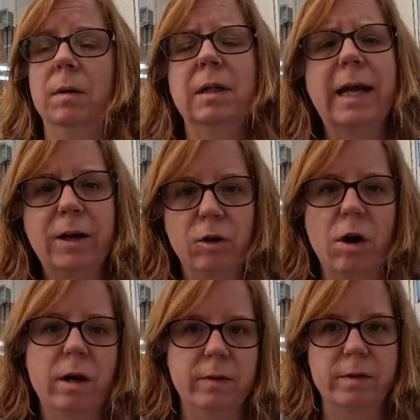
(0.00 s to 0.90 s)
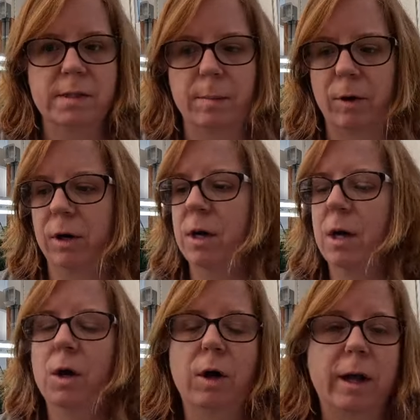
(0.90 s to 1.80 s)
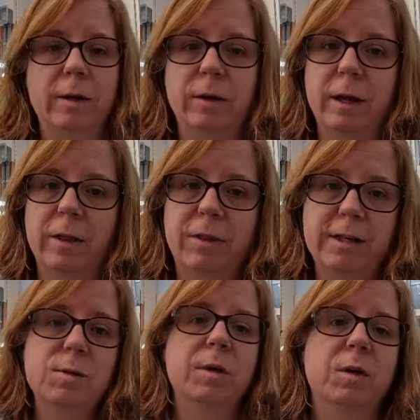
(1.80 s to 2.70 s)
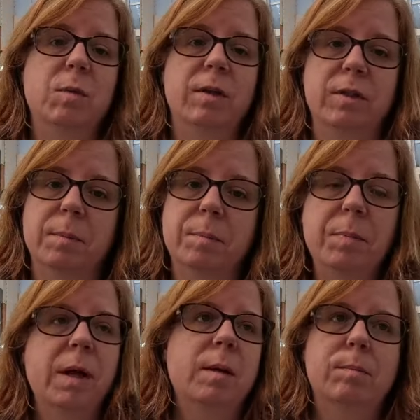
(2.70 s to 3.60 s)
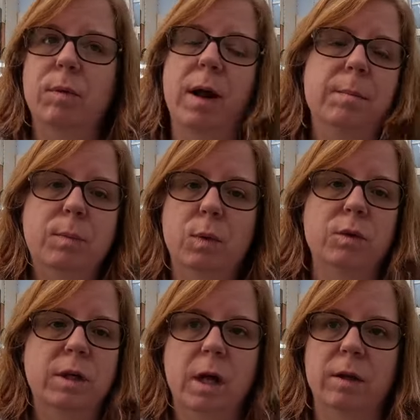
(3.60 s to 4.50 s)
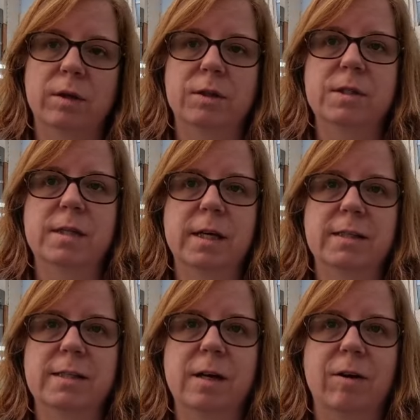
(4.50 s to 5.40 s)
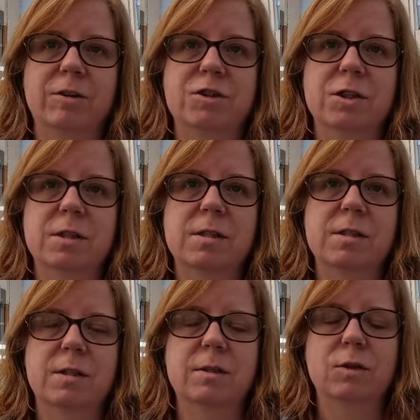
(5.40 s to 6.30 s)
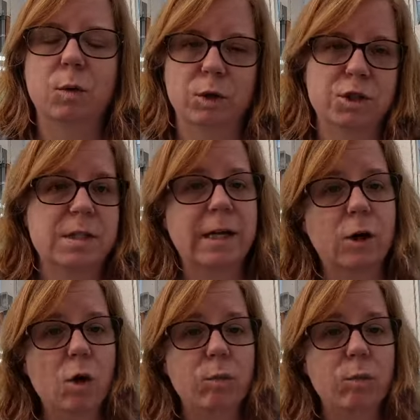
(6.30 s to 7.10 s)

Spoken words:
later on in the summer, and that's when you want the big bright bold colors that are just gorgeous. They go